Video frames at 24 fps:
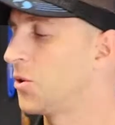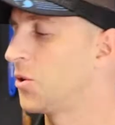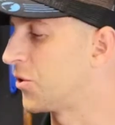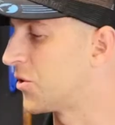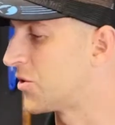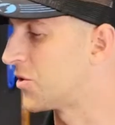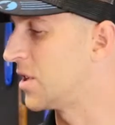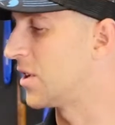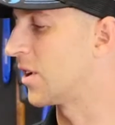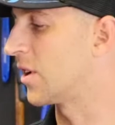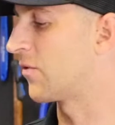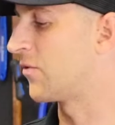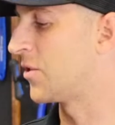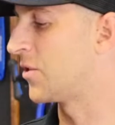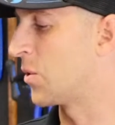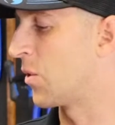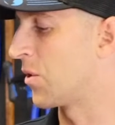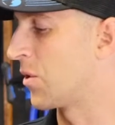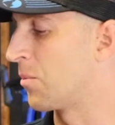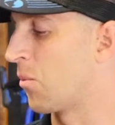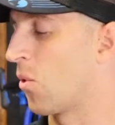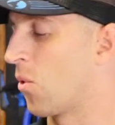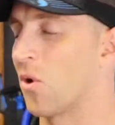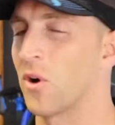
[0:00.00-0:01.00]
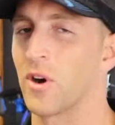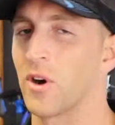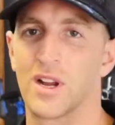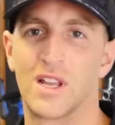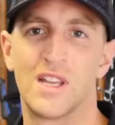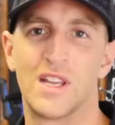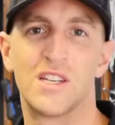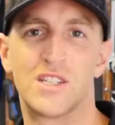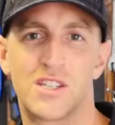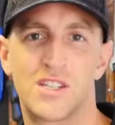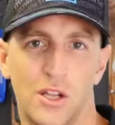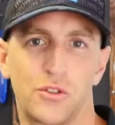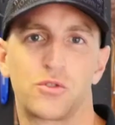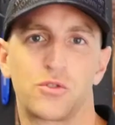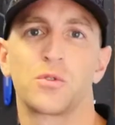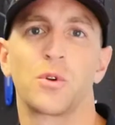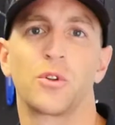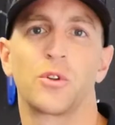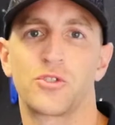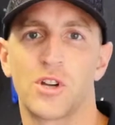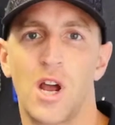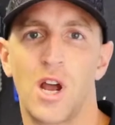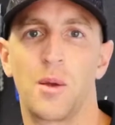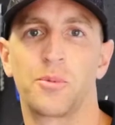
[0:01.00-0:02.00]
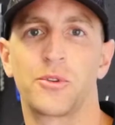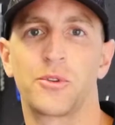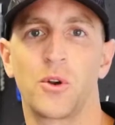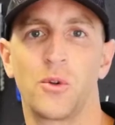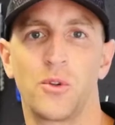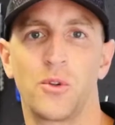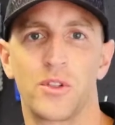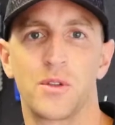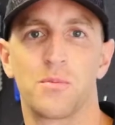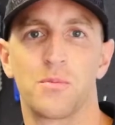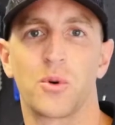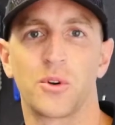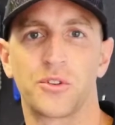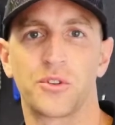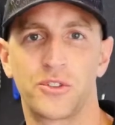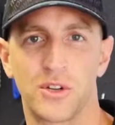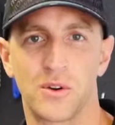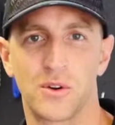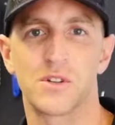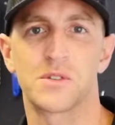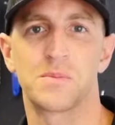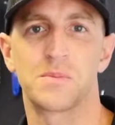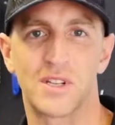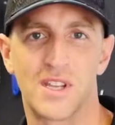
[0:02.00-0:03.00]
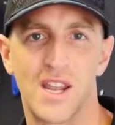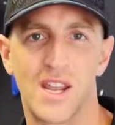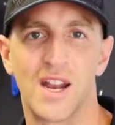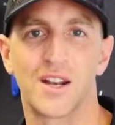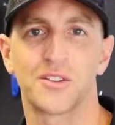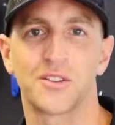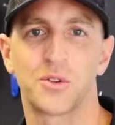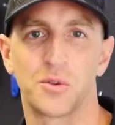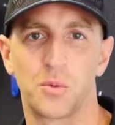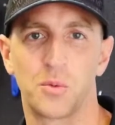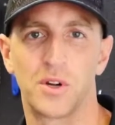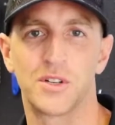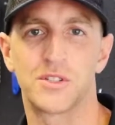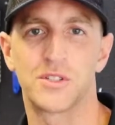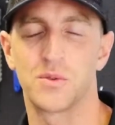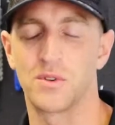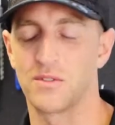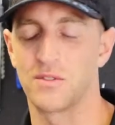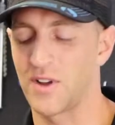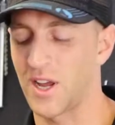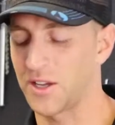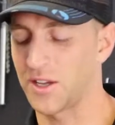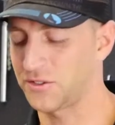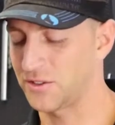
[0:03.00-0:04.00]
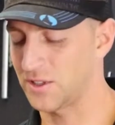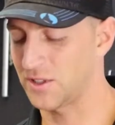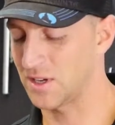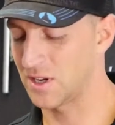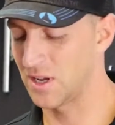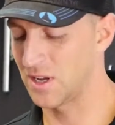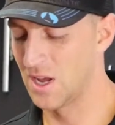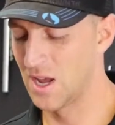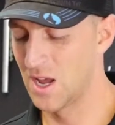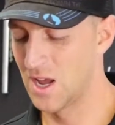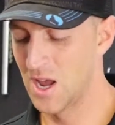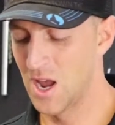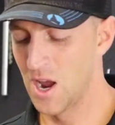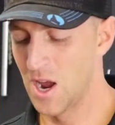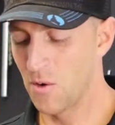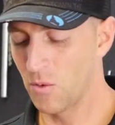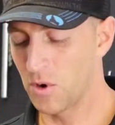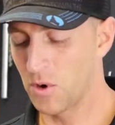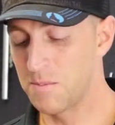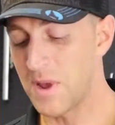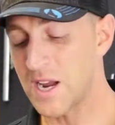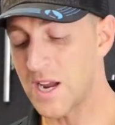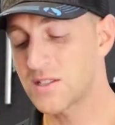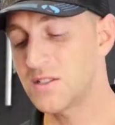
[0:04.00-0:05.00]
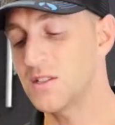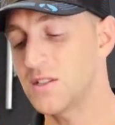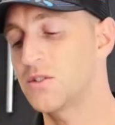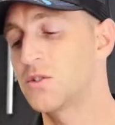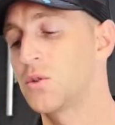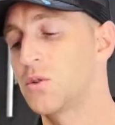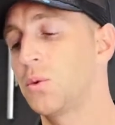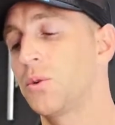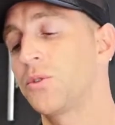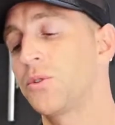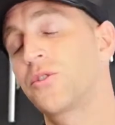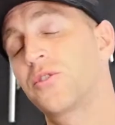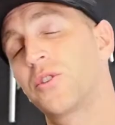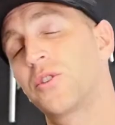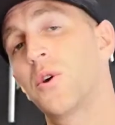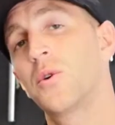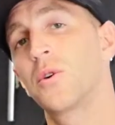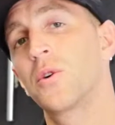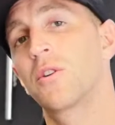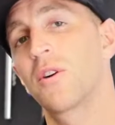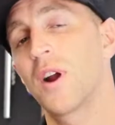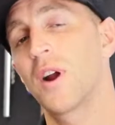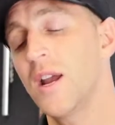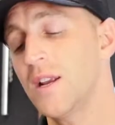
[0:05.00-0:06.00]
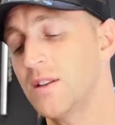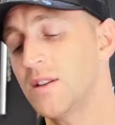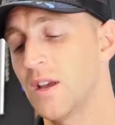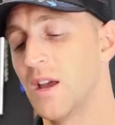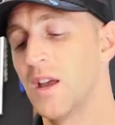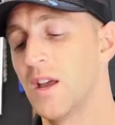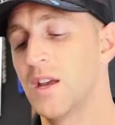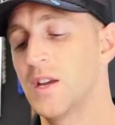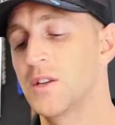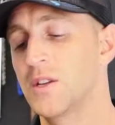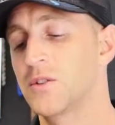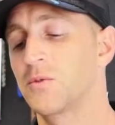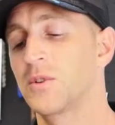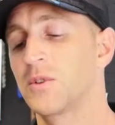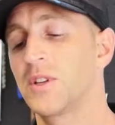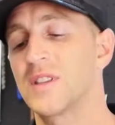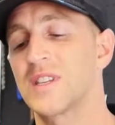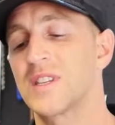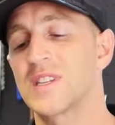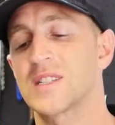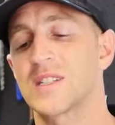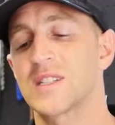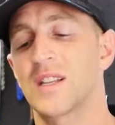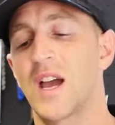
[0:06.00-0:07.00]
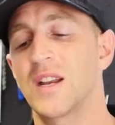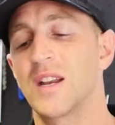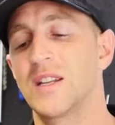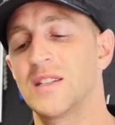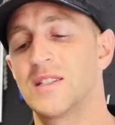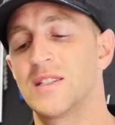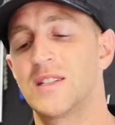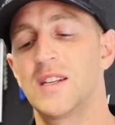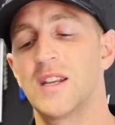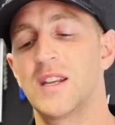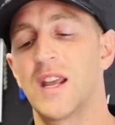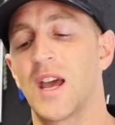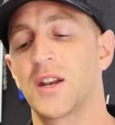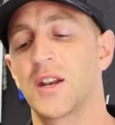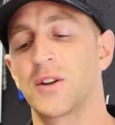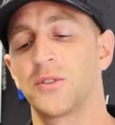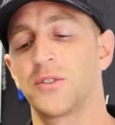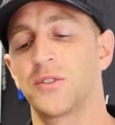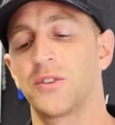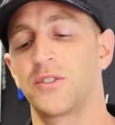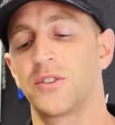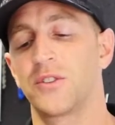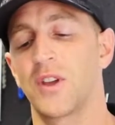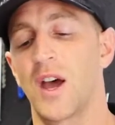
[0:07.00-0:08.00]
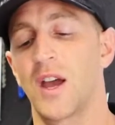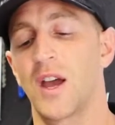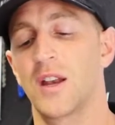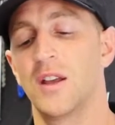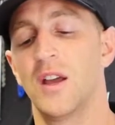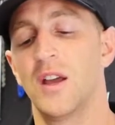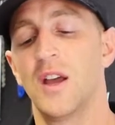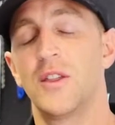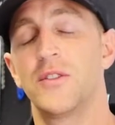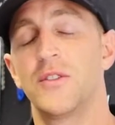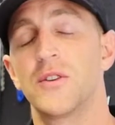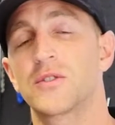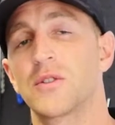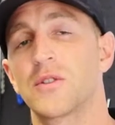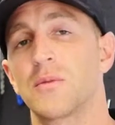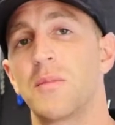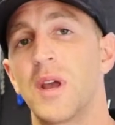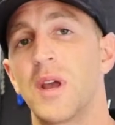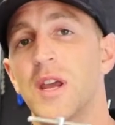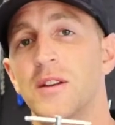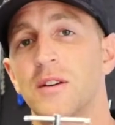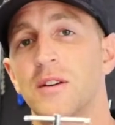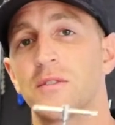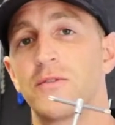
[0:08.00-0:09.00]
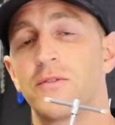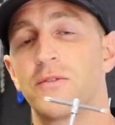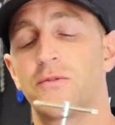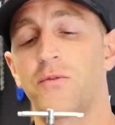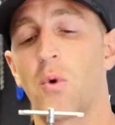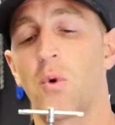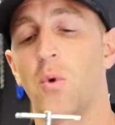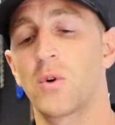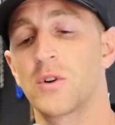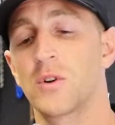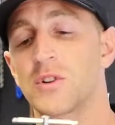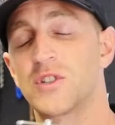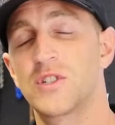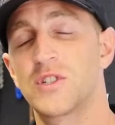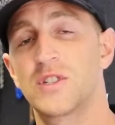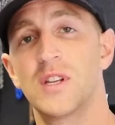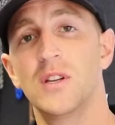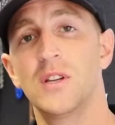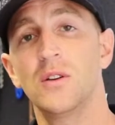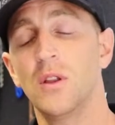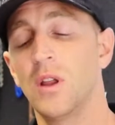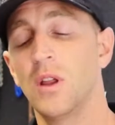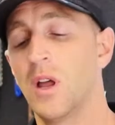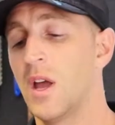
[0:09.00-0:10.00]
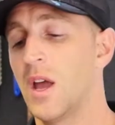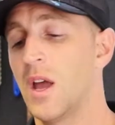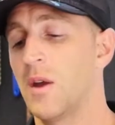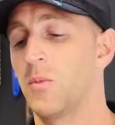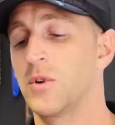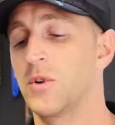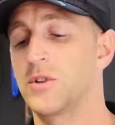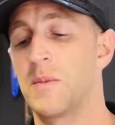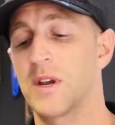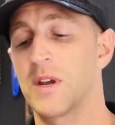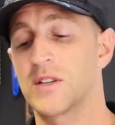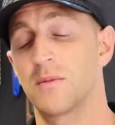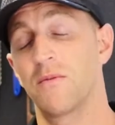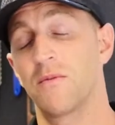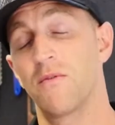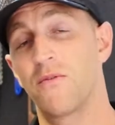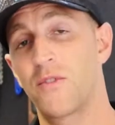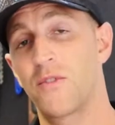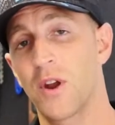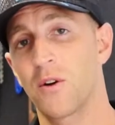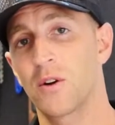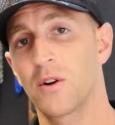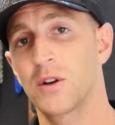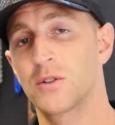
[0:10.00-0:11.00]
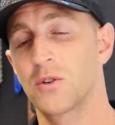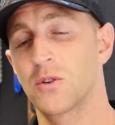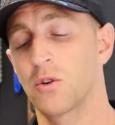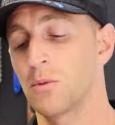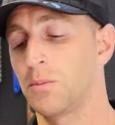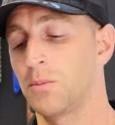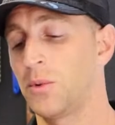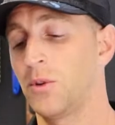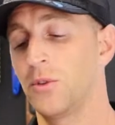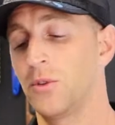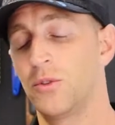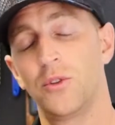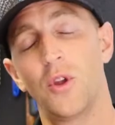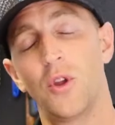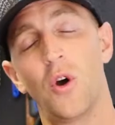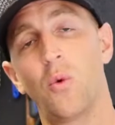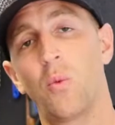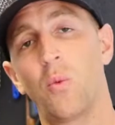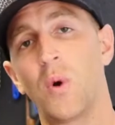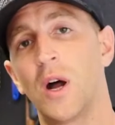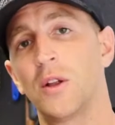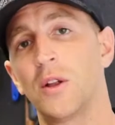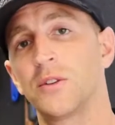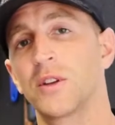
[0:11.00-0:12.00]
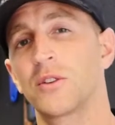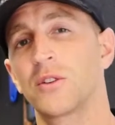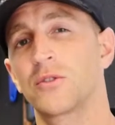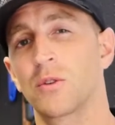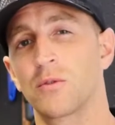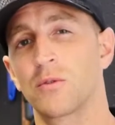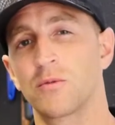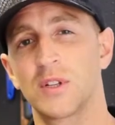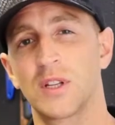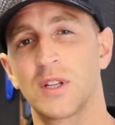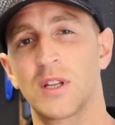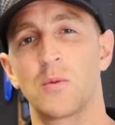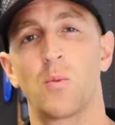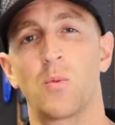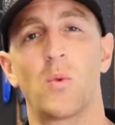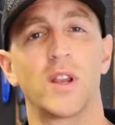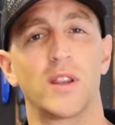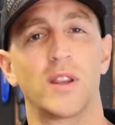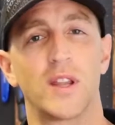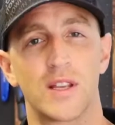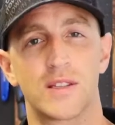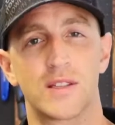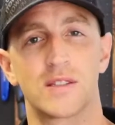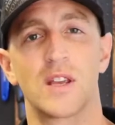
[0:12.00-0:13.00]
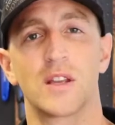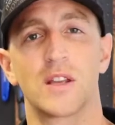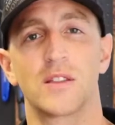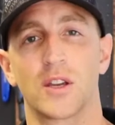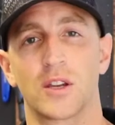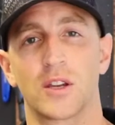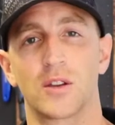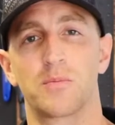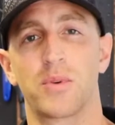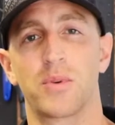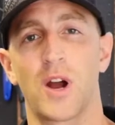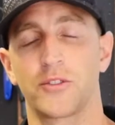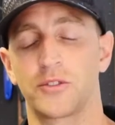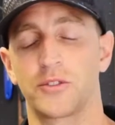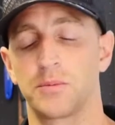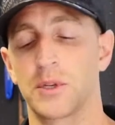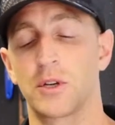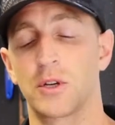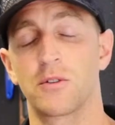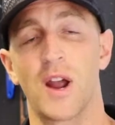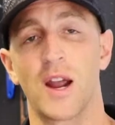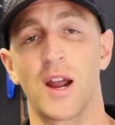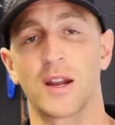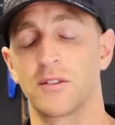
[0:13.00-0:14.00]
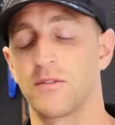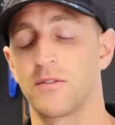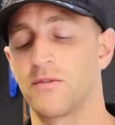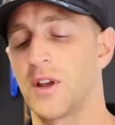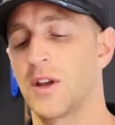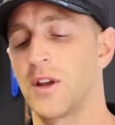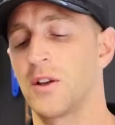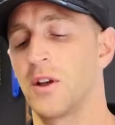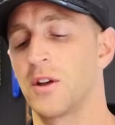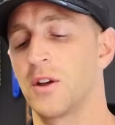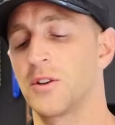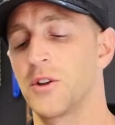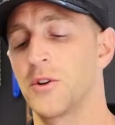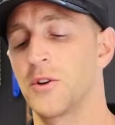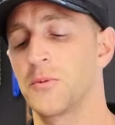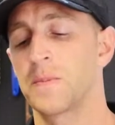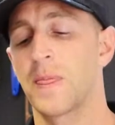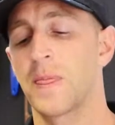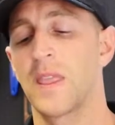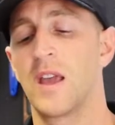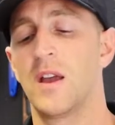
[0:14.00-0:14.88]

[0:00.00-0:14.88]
You'll just need a few of the more industrial jobs that only the more serious mechanics would want to invest in. What makes these tools so great is really the sliding T-handle design. These are made of forged steel, which makes them very durable, no welding, so really one less thing that could possibly crack and fail on you.